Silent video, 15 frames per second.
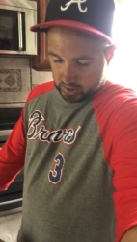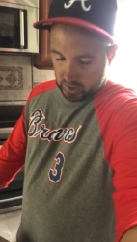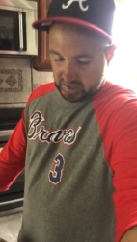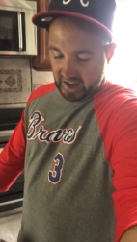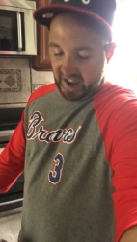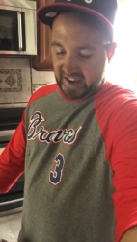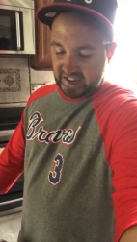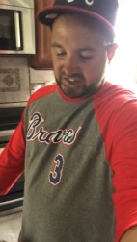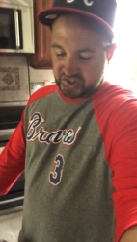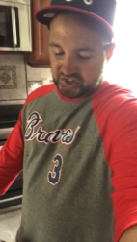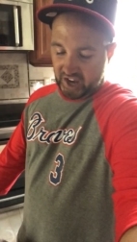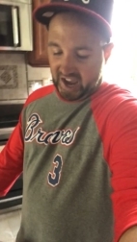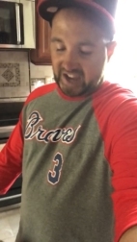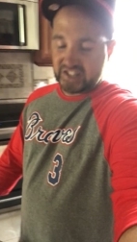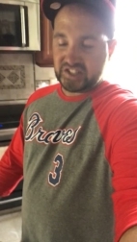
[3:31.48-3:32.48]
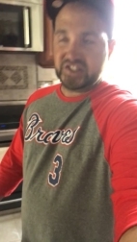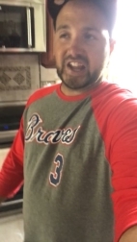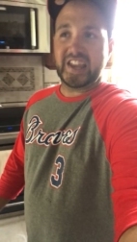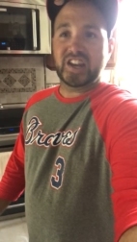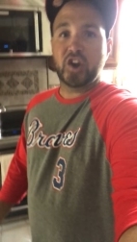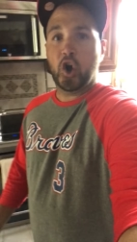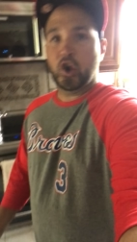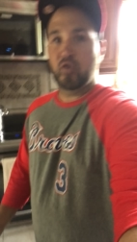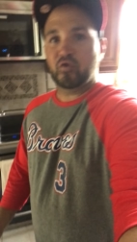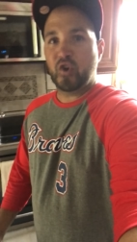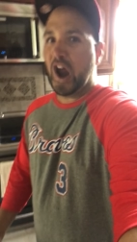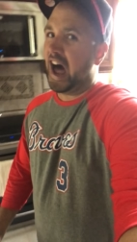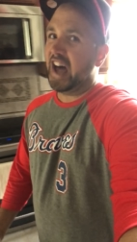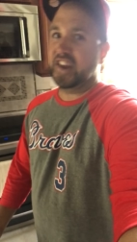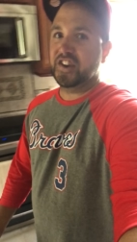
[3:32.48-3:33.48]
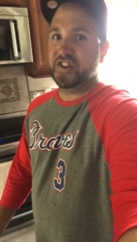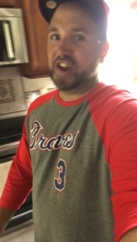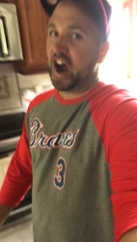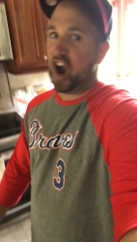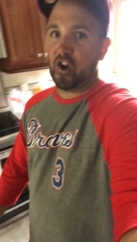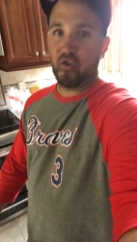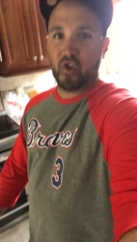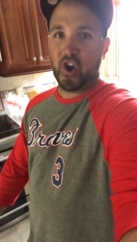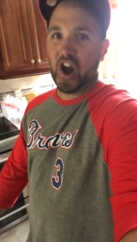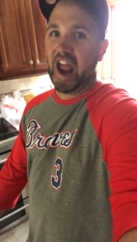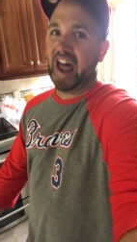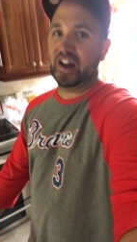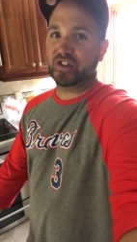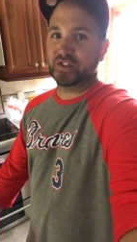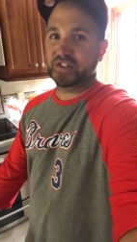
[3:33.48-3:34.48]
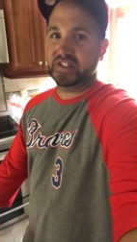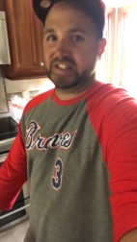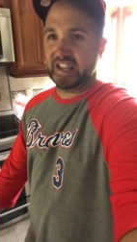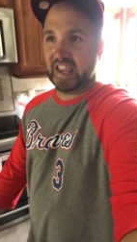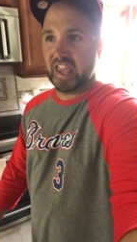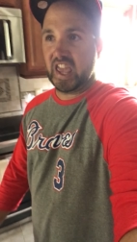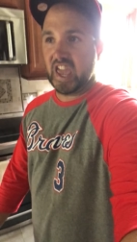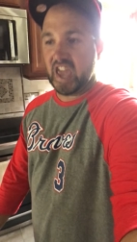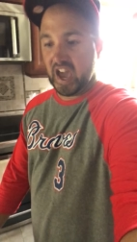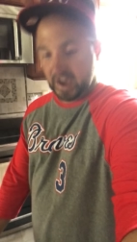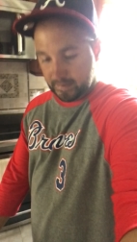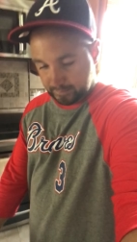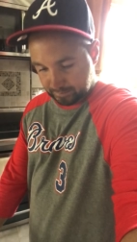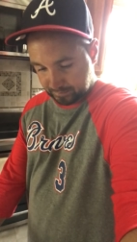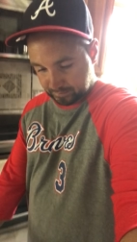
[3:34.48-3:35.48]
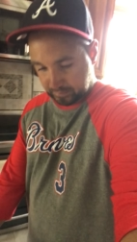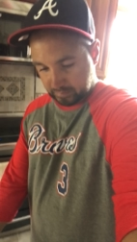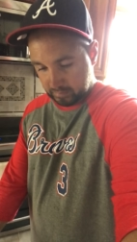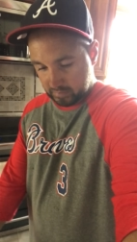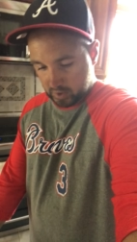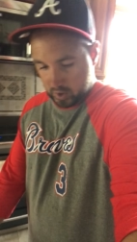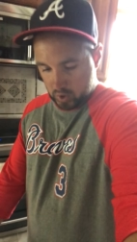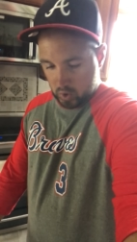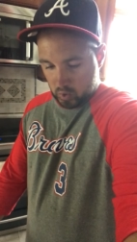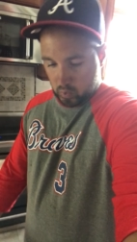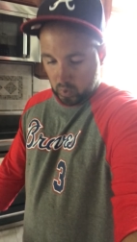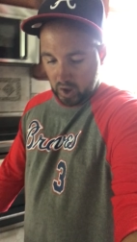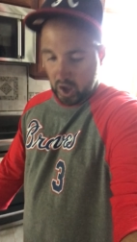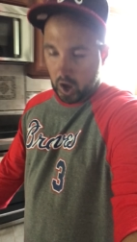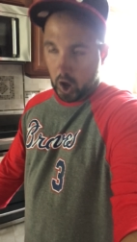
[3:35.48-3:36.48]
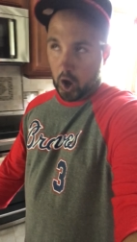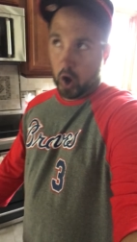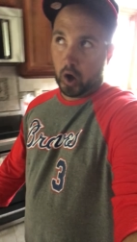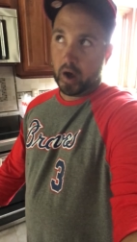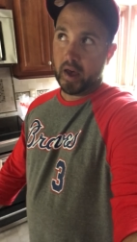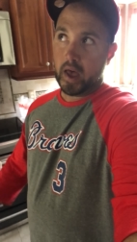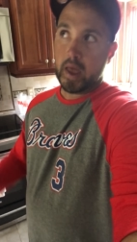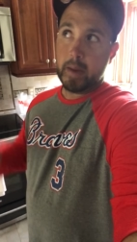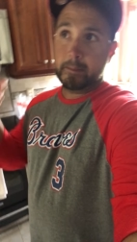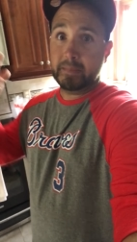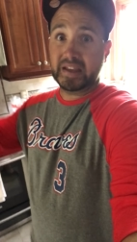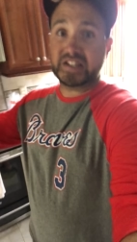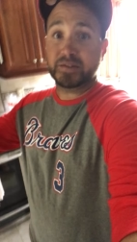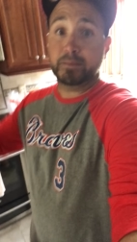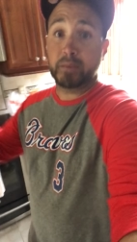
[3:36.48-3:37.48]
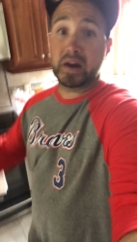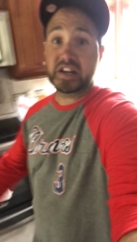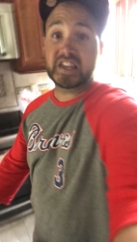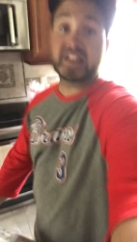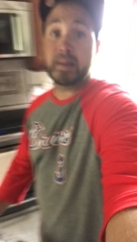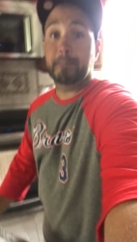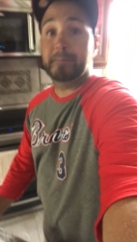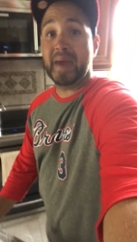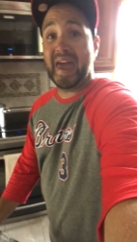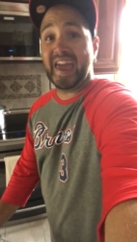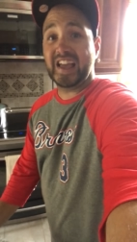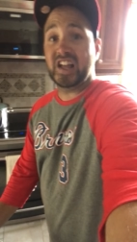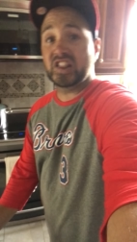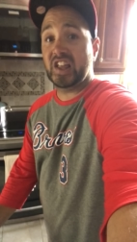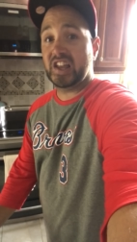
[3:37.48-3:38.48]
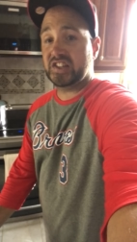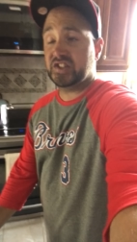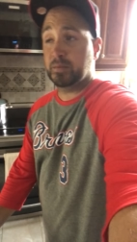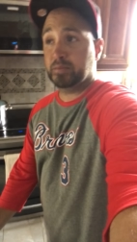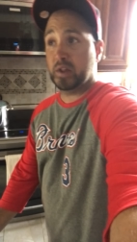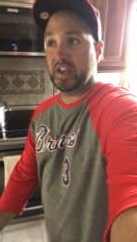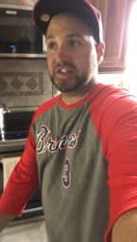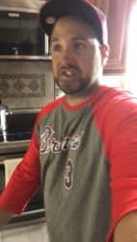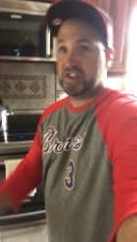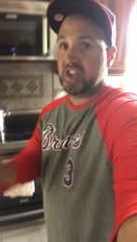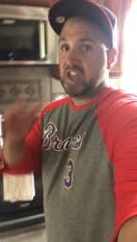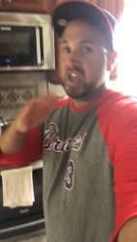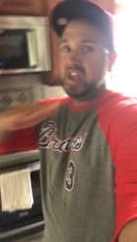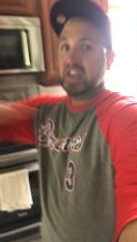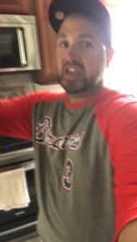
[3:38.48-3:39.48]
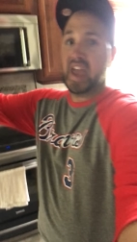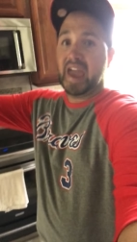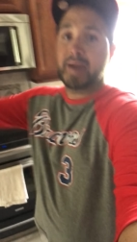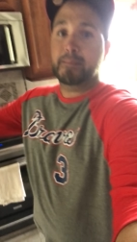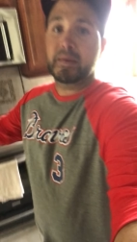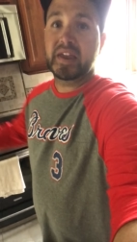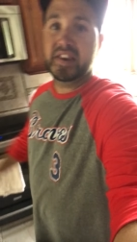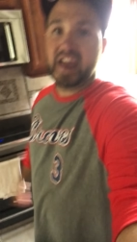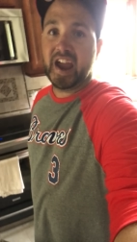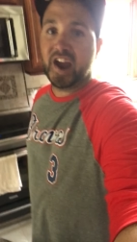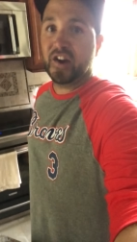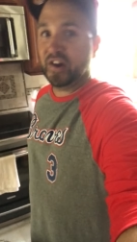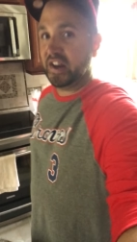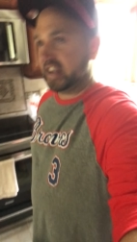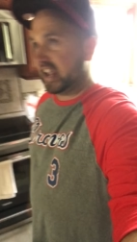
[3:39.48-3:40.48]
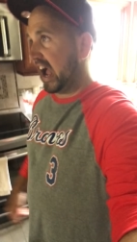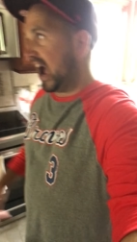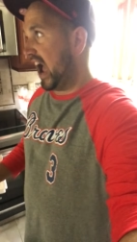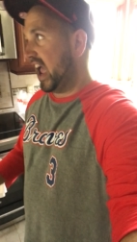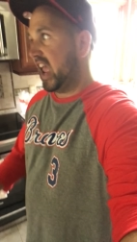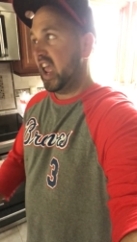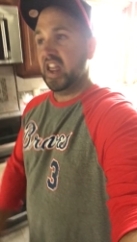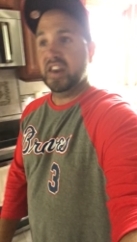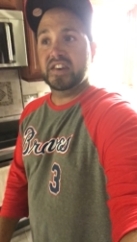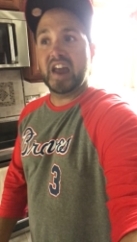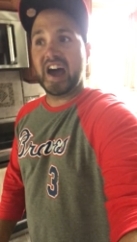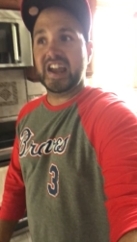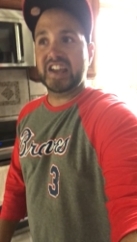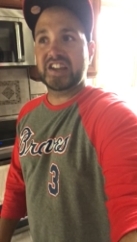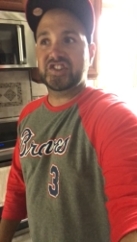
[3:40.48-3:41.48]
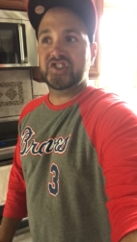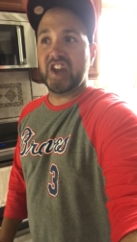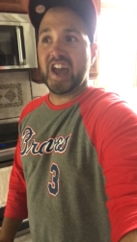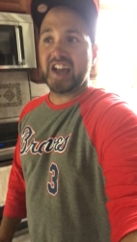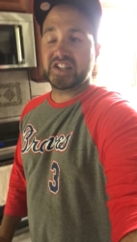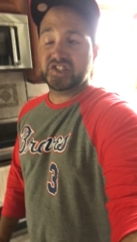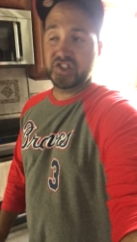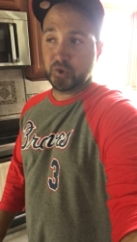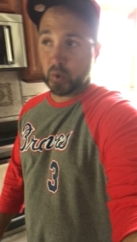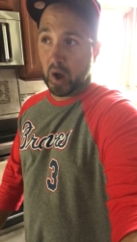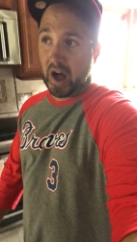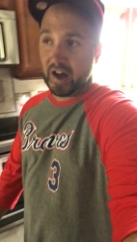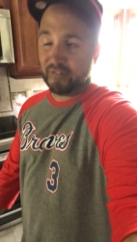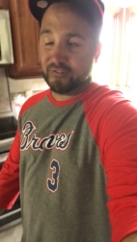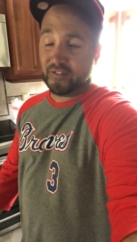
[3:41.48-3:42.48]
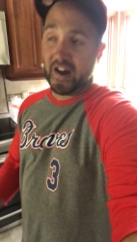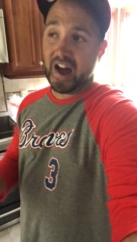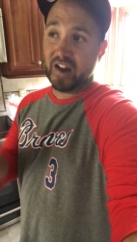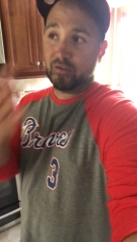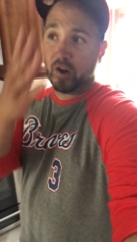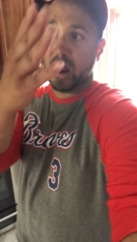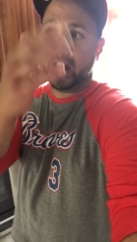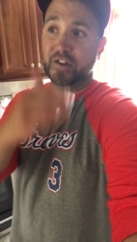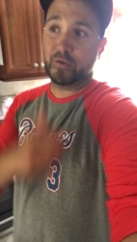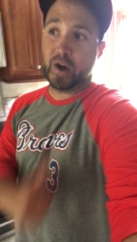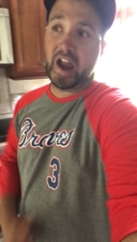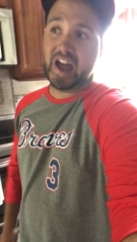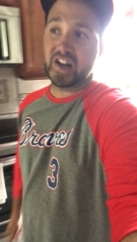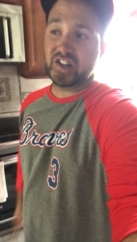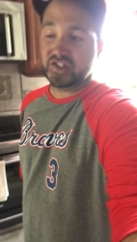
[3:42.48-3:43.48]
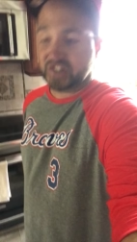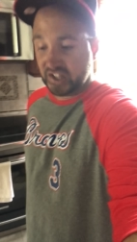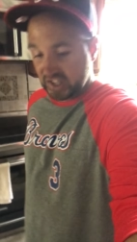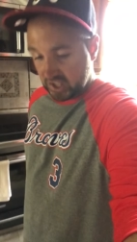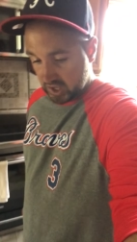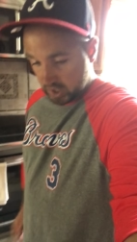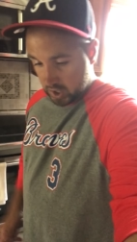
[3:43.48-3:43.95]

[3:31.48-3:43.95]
Nia Jax taking on Ronda Rousey. Well, Miss Money in the Bank, Alexa Bliss, came in there and got Nia Jax disqualified Ronda Rousey.